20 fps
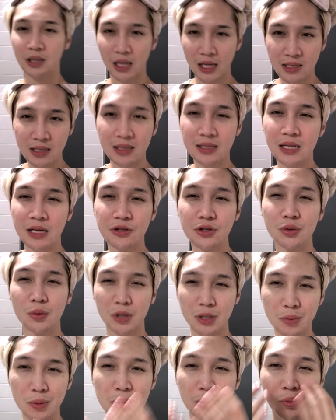The cleansing stages
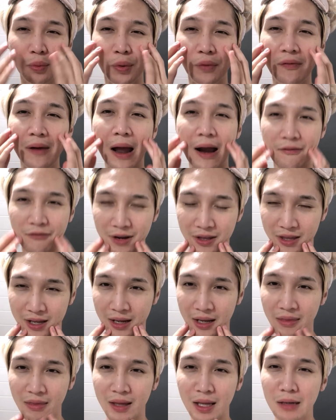were supposed to remove
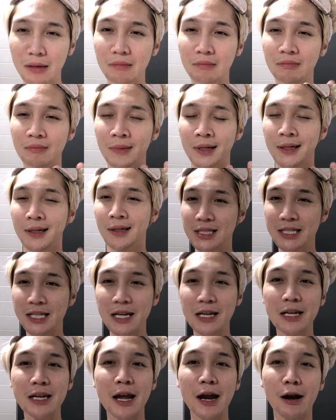everything, and then
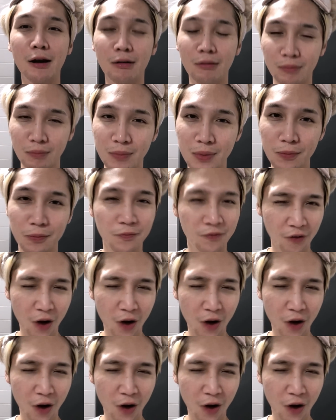skincare